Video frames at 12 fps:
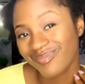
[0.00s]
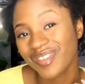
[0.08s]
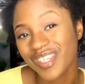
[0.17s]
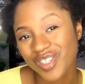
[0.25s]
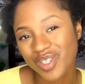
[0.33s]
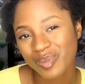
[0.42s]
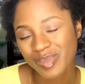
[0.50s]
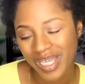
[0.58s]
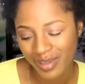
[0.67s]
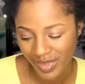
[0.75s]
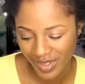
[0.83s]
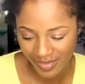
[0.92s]

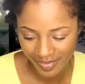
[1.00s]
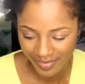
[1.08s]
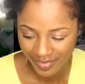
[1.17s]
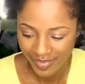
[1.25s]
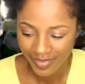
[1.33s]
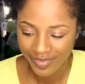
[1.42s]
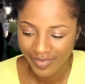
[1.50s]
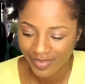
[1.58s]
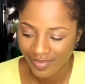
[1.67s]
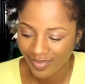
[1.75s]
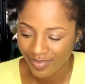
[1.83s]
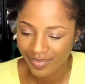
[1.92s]
sometimes
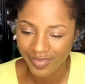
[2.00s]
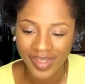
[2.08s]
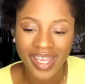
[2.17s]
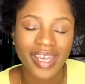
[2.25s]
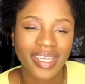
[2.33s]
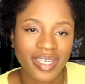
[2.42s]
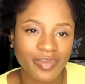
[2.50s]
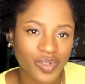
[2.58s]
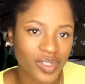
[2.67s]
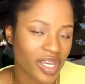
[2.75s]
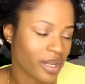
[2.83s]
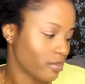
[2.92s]
I keep to
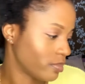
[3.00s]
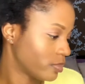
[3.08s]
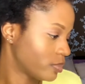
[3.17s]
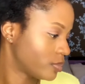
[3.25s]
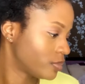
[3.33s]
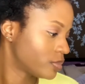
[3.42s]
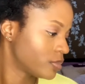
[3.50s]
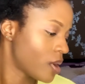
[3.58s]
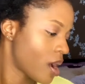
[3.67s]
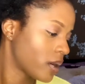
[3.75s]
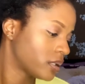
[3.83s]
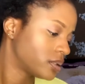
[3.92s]
time.
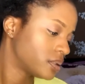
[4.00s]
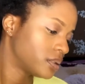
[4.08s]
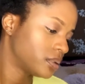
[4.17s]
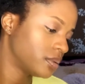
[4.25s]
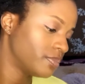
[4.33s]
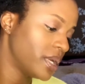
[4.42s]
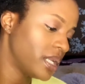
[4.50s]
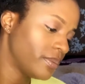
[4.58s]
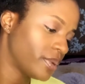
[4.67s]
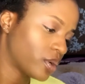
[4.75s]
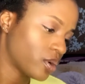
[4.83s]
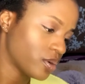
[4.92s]
Mainly
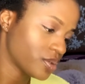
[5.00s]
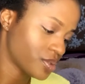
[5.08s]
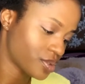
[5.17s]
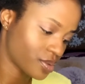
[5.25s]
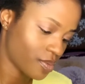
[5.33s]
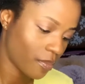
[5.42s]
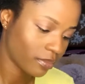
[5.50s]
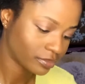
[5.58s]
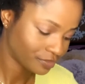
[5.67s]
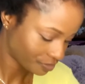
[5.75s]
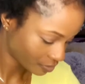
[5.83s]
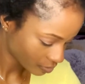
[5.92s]
because
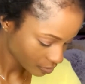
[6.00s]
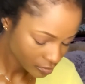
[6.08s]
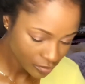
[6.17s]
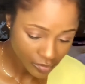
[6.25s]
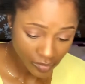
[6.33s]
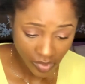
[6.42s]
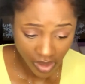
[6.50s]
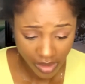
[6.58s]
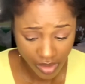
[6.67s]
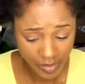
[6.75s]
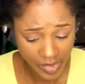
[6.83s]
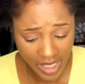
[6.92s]

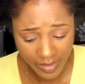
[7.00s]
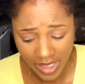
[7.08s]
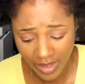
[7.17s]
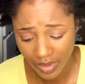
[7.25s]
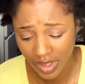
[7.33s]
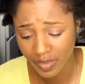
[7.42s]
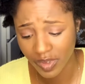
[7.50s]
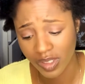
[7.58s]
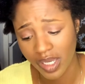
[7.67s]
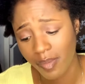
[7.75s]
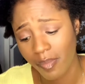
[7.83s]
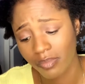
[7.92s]
sometimes I don't keep to
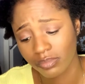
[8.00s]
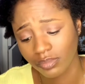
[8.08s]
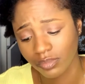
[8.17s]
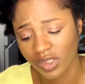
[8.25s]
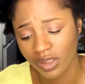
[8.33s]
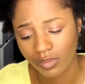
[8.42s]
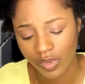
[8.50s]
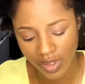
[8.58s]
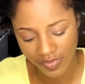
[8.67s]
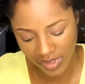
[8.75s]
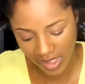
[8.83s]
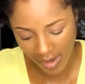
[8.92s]
time, or most of
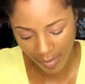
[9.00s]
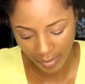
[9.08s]
the time,